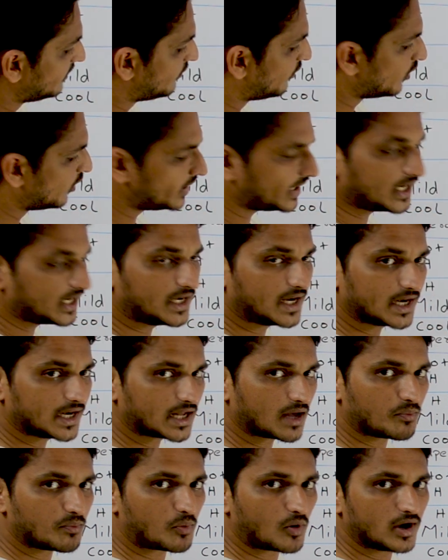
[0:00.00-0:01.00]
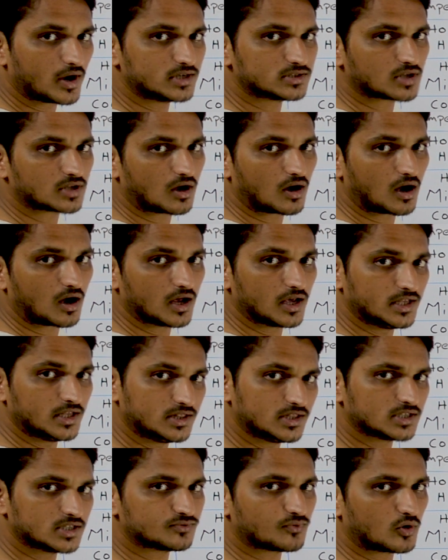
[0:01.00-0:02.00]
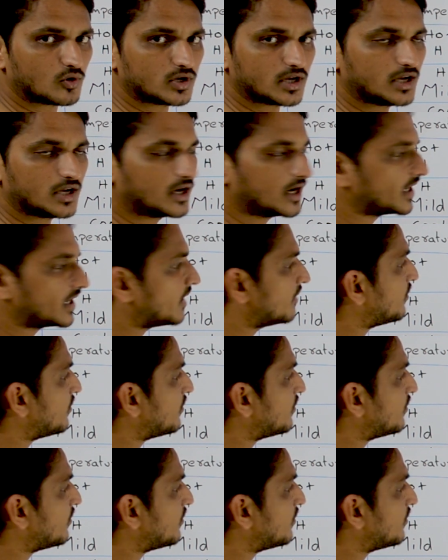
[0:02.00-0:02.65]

14 data points. In these 14 data